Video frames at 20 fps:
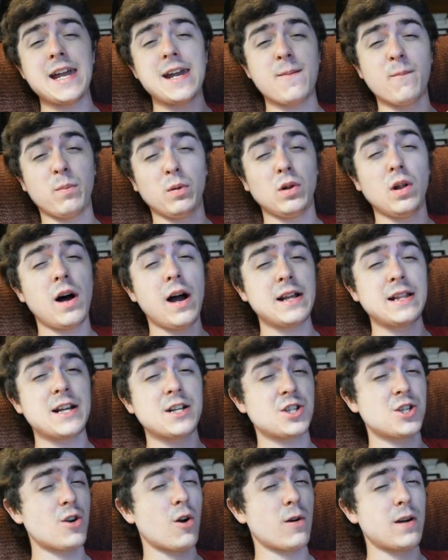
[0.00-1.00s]
it implied
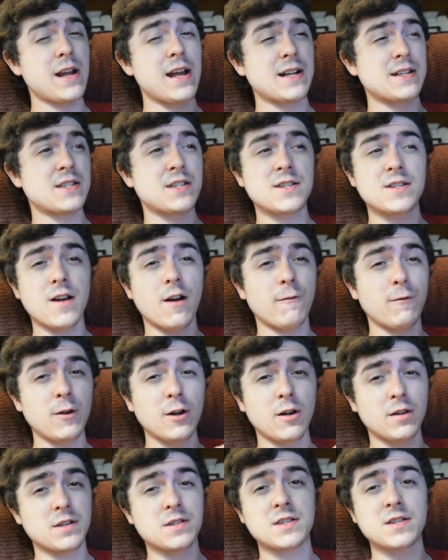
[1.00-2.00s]
that she already had
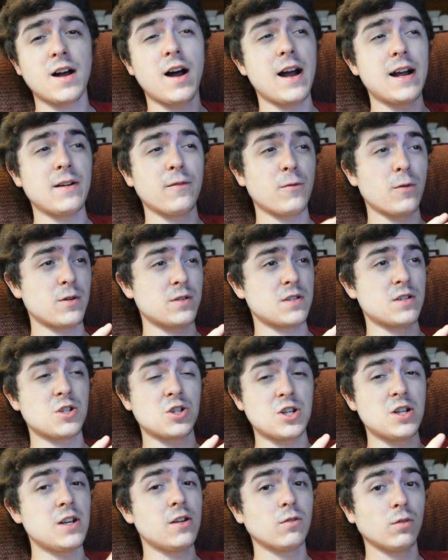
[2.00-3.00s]
something on the side. For
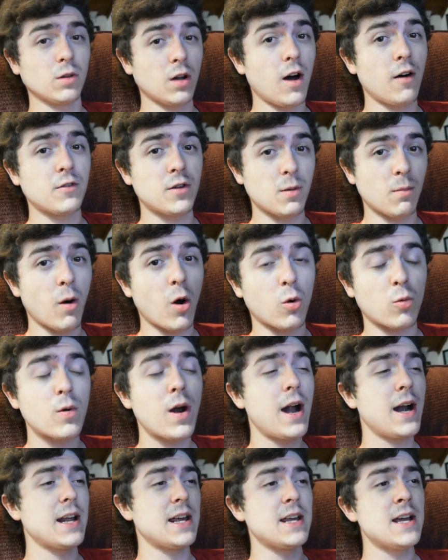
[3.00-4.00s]
instance, she loved him
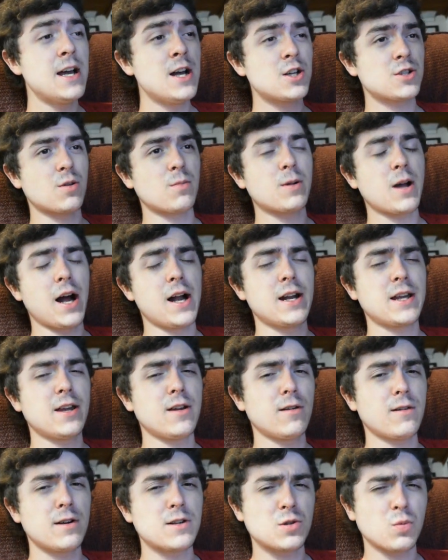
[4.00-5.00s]
already. So I'm kind of
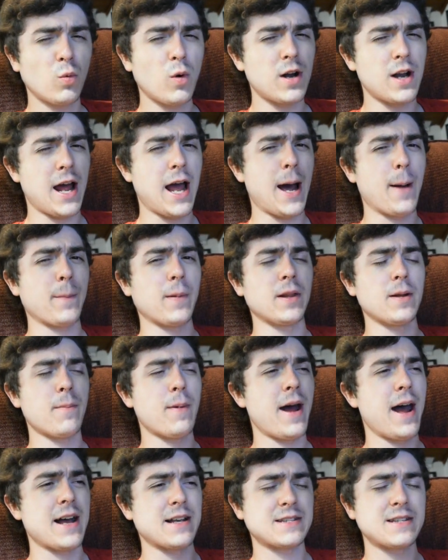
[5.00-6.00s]
curious what happened in the
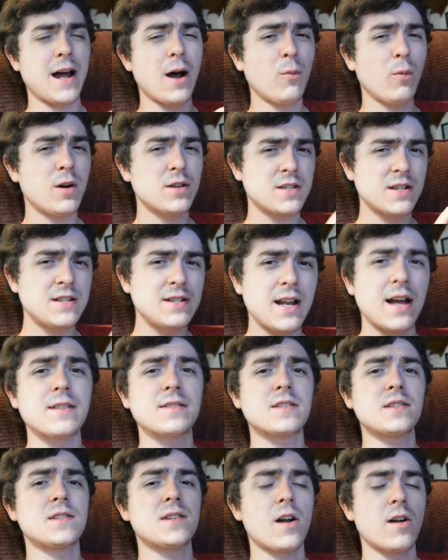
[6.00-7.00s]
past. That wasn't
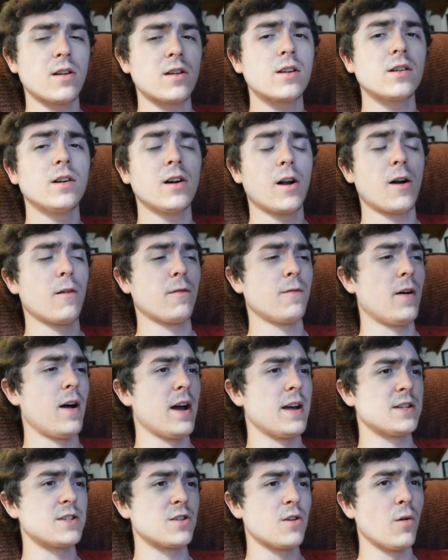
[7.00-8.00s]
necessarily
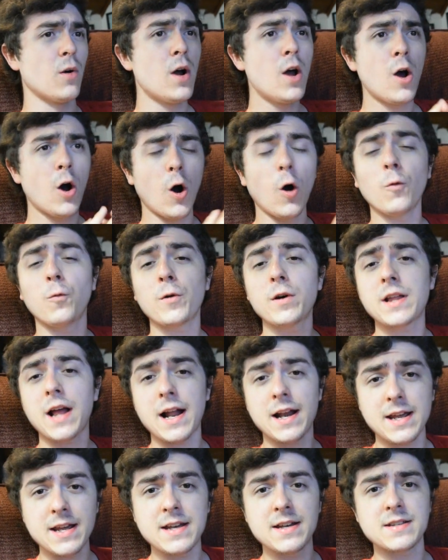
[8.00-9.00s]
clarified, so hopefully
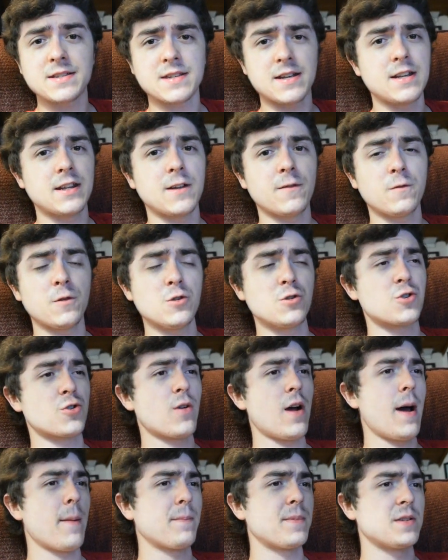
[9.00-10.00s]
that is in the
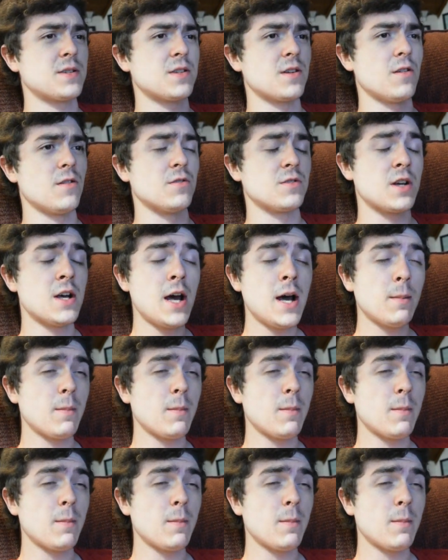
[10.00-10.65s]
future episodes.